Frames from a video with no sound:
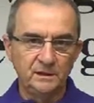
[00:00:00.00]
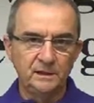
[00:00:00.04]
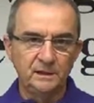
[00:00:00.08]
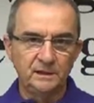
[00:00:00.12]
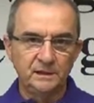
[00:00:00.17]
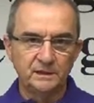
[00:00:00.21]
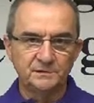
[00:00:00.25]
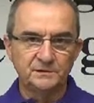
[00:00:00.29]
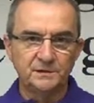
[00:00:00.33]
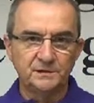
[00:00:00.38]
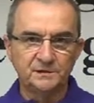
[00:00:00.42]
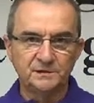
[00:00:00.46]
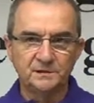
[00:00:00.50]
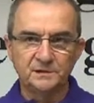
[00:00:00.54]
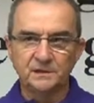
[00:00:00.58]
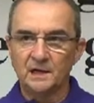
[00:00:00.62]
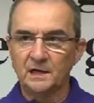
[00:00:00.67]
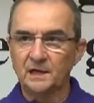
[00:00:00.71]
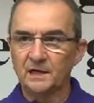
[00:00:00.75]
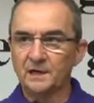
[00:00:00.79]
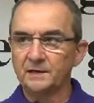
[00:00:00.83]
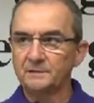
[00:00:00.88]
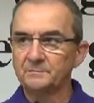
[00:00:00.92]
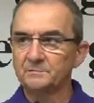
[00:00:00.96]
He gives us
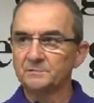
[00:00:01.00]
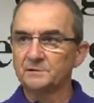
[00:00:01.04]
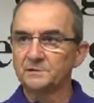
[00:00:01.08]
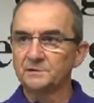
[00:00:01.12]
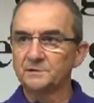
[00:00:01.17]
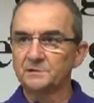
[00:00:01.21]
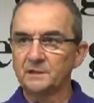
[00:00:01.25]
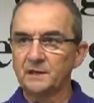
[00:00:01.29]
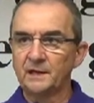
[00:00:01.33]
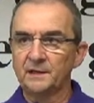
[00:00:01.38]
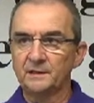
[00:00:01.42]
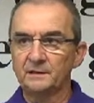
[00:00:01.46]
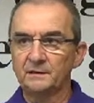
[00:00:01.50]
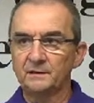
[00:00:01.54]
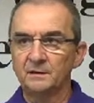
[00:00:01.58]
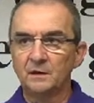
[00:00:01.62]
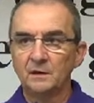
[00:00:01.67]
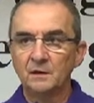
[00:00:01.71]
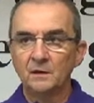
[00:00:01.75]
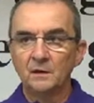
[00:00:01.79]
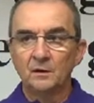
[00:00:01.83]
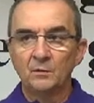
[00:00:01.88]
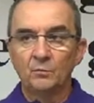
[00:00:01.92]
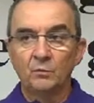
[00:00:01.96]
time to kind of
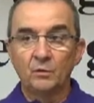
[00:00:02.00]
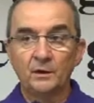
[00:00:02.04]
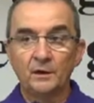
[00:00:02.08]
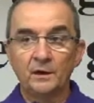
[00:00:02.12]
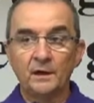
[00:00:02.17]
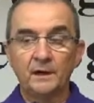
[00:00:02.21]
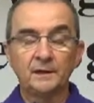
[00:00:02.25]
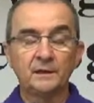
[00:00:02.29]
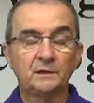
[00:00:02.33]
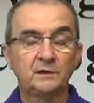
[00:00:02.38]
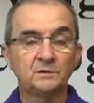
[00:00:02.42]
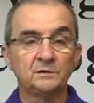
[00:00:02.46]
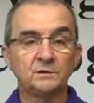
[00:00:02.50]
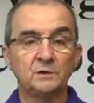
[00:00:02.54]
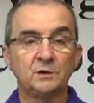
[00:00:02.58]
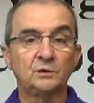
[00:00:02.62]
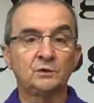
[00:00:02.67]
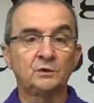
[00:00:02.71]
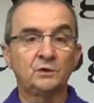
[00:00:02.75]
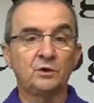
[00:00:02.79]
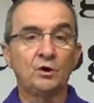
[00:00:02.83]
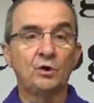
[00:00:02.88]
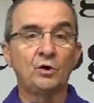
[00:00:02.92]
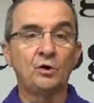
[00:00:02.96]
what I
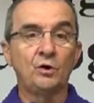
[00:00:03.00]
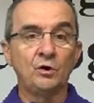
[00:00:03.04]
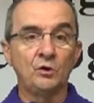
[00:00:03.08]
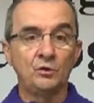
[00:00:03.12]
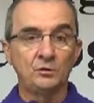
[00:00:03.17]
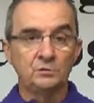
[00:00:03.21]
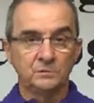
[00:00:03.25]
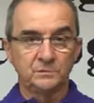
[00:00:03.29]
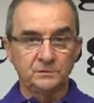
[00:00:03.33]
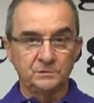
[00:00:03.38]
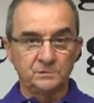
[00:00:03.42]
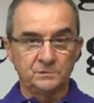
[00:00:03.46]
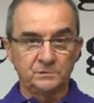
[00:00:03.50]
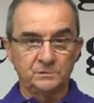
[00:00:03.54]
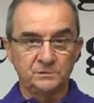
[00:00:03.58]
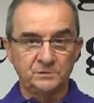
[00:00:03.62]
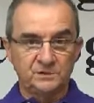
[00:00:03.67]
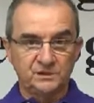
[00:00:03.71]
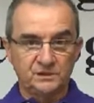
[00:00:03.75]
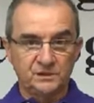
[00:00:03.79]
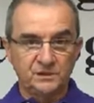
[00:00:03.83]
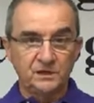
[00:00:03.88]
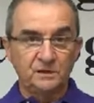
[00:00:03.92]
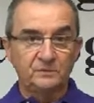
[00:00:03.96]
could call to
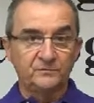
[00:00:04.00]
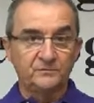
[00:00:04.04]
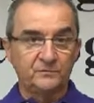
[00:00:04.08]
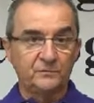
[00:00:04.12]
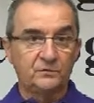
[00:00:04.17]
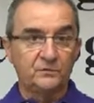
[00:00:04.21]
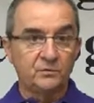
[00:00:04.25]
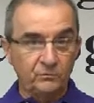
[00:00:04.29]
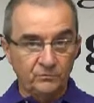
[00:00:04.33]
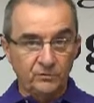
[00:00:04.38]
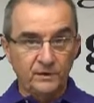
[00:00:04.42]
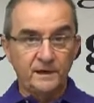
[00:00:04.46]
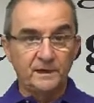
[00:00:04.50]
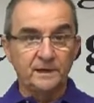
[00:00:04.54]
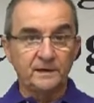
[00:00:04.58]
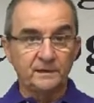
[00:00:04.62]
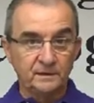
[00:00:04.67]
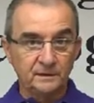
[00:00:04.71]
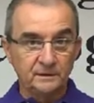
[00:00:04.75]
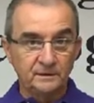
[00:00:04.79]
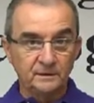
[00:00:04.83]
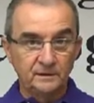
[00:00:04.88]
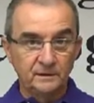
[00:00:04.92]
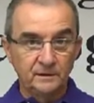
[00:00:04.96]

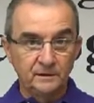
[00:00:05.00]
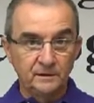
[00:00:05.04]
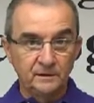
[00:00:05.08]
self-correct.